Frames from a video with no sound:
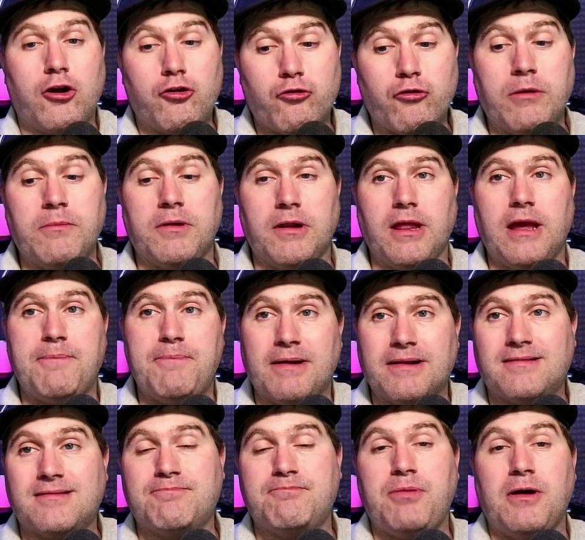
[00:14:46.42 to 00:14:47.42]
criminally,
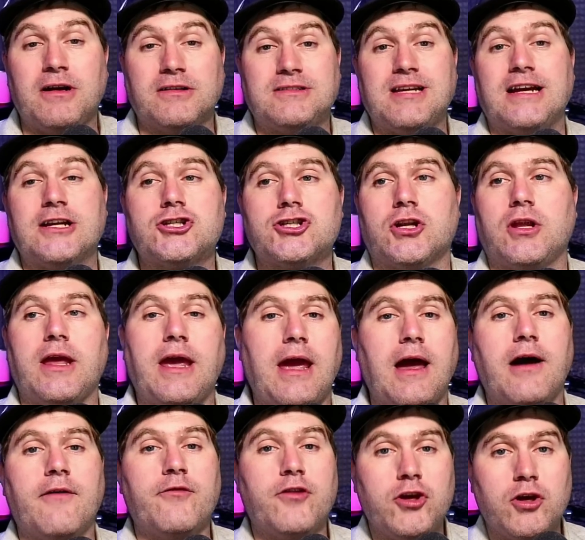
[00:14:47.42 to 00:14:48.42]

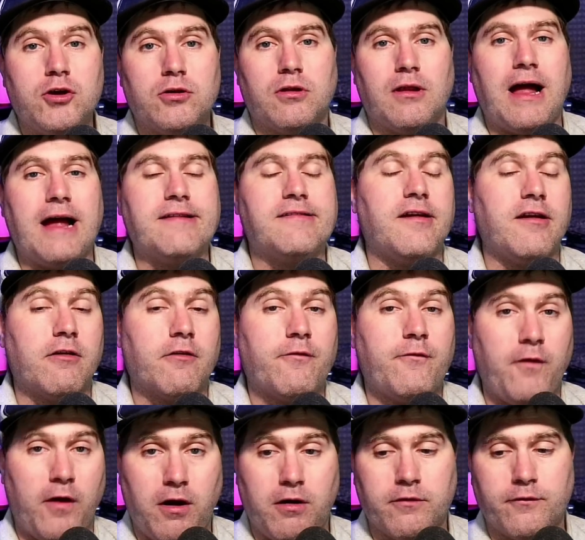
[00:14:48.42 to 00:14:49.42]
potentially, of utilizing your
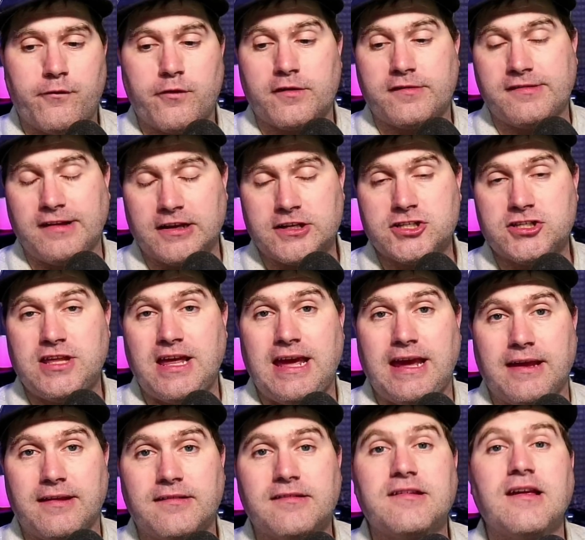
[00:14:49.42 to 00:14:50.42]
phone for such
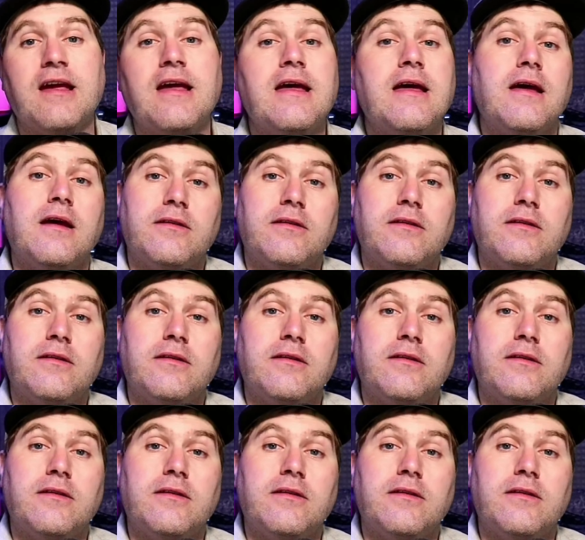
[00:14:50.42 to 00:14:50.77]
things,